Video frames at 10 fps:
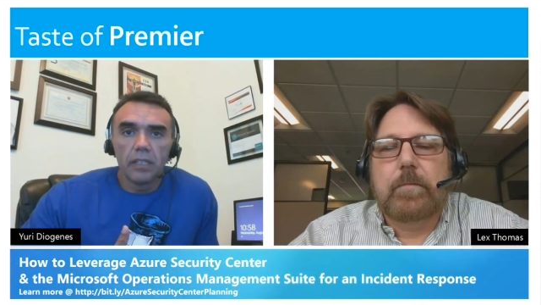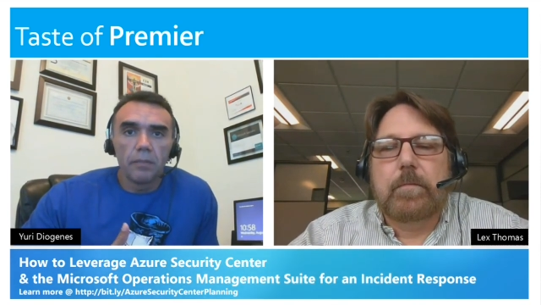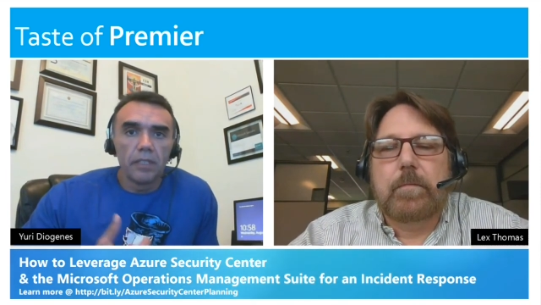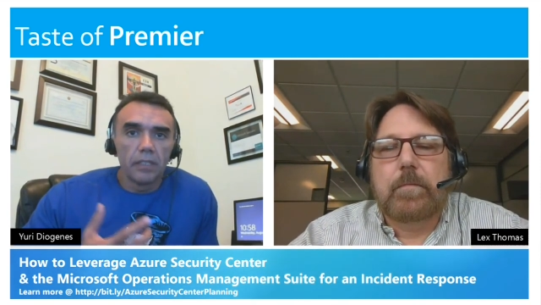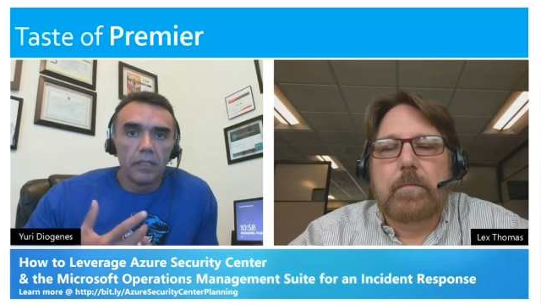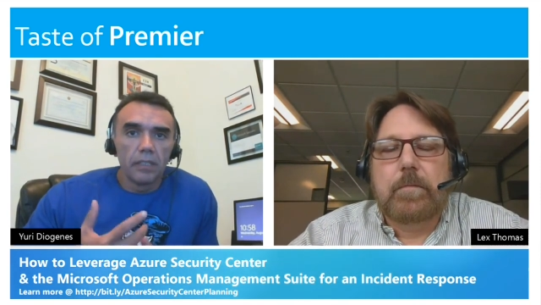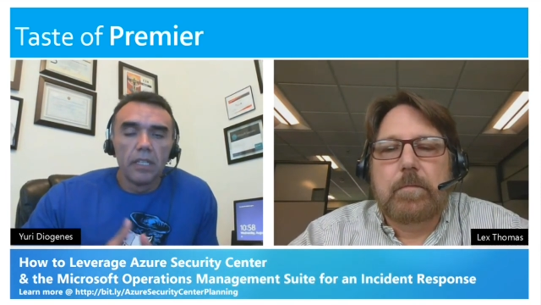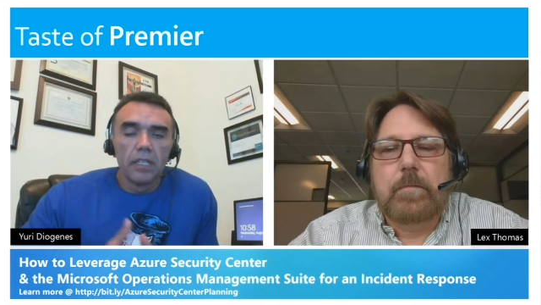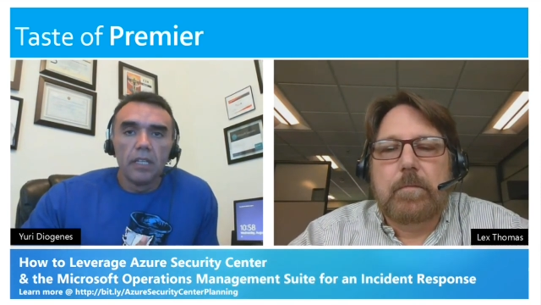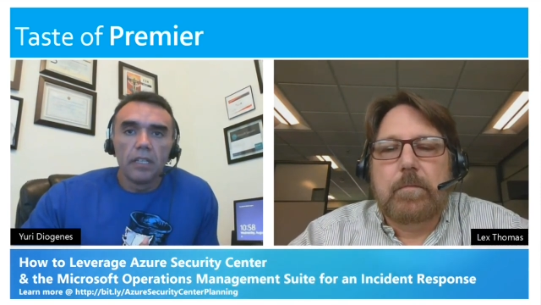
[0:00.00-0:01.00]
Speaker 1: I'm going to
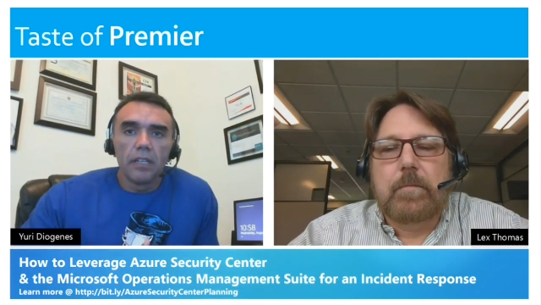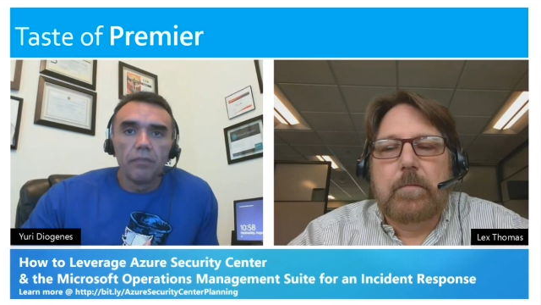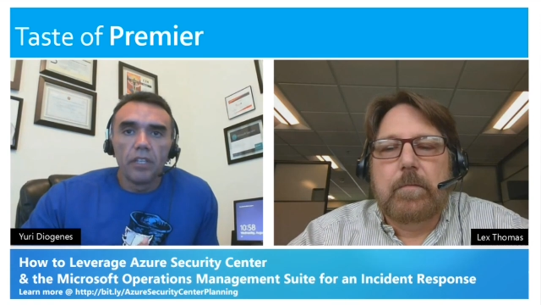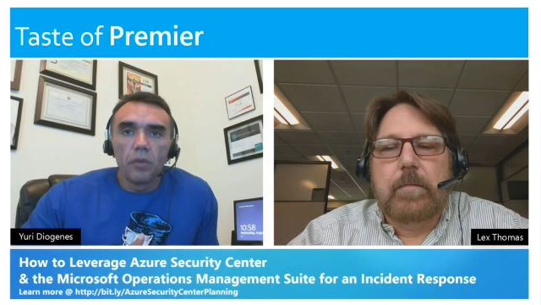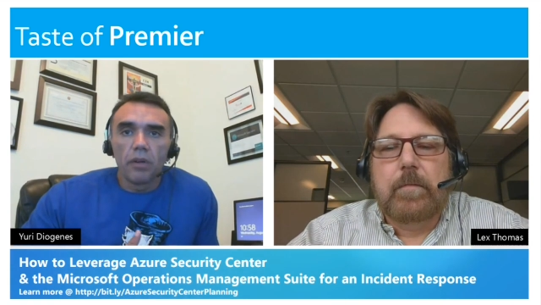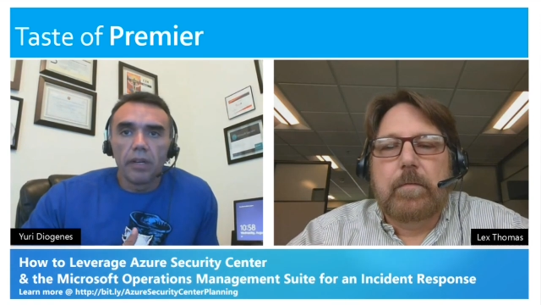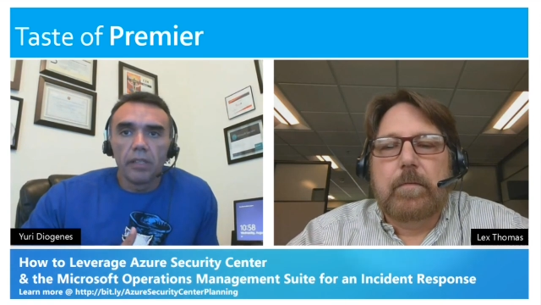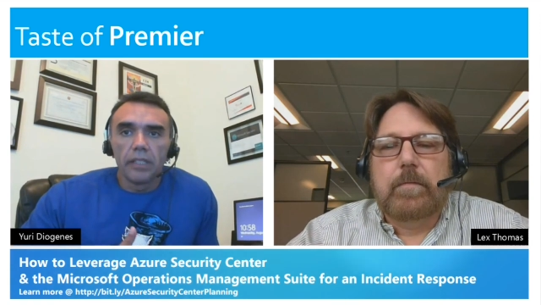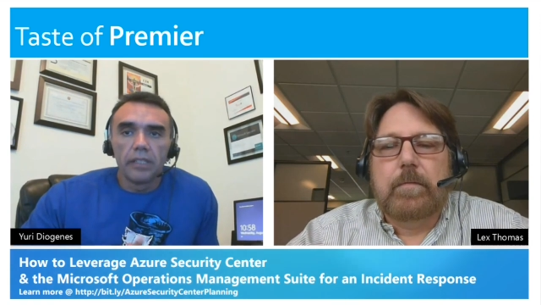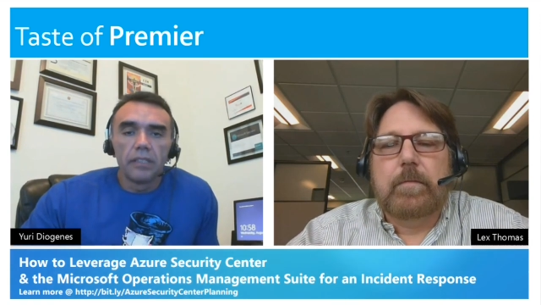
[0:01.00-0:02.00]
give the U R
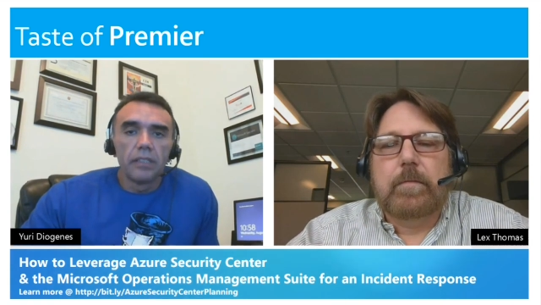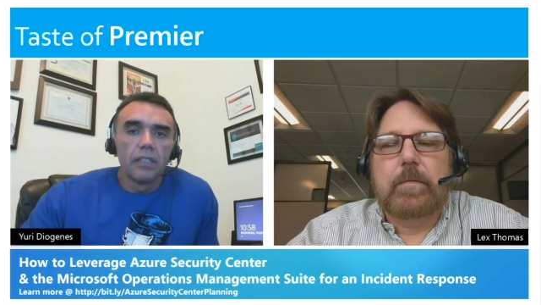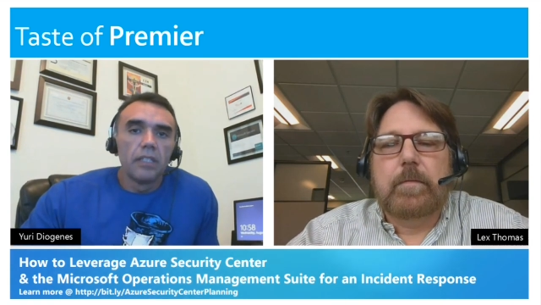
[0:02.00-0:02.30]
L later.